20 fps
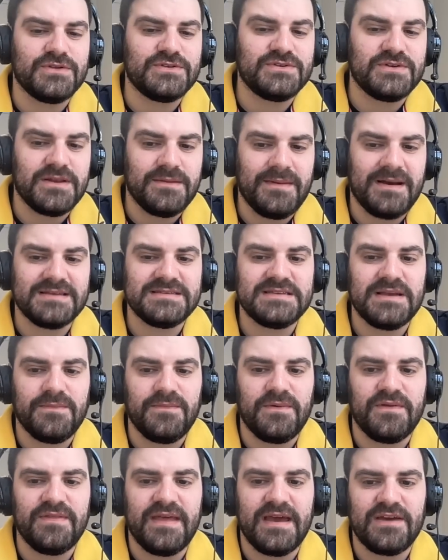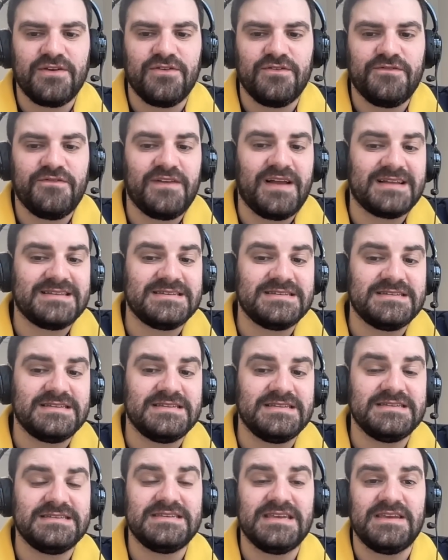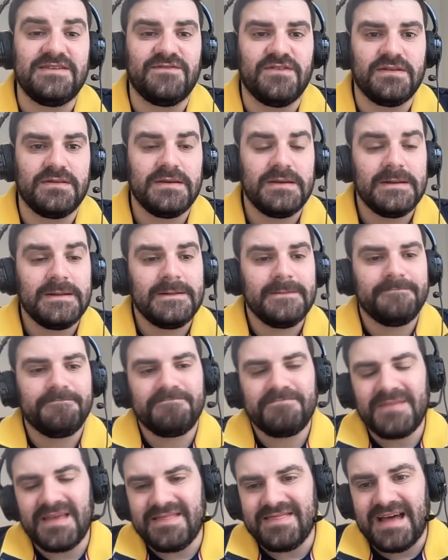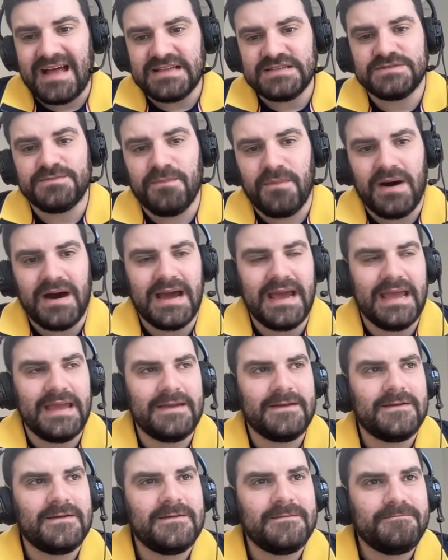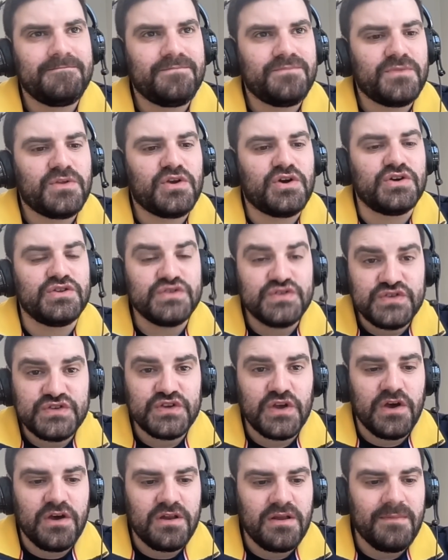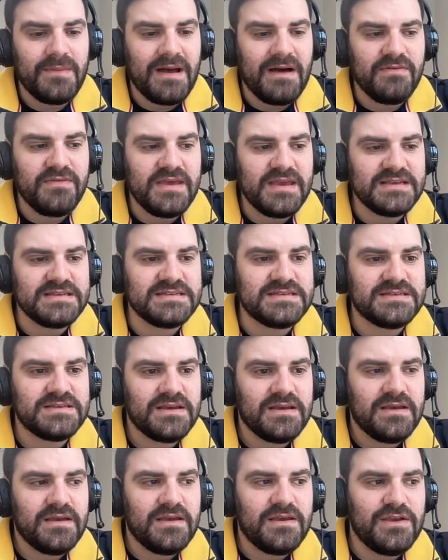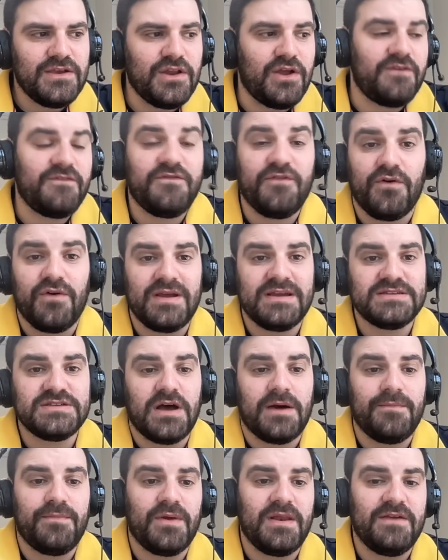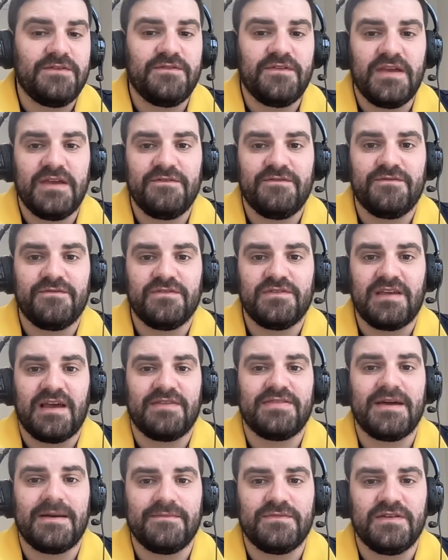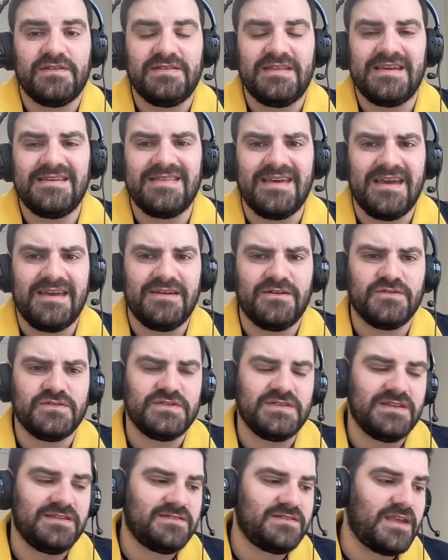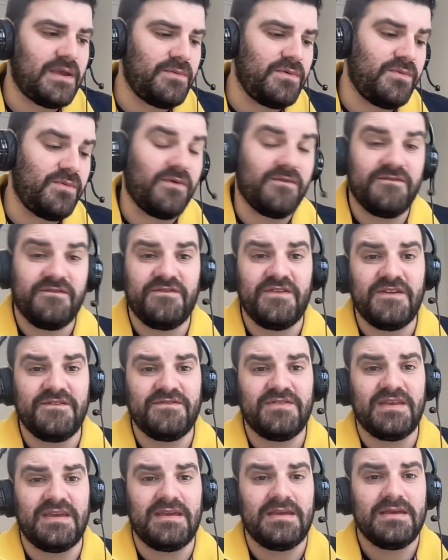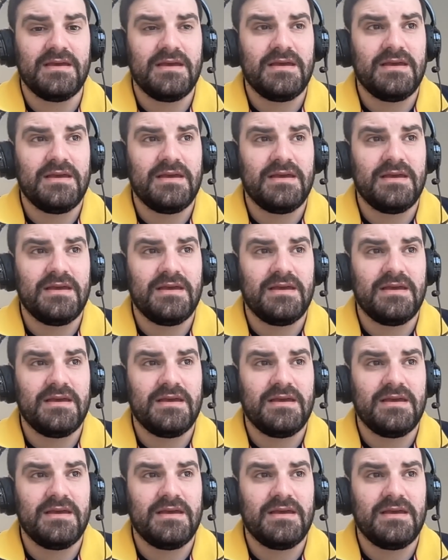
talking about someone that could flatter to deceive. And that's my concern about this. You know, for example, if, if Southampton dig their heels in and say we want 50,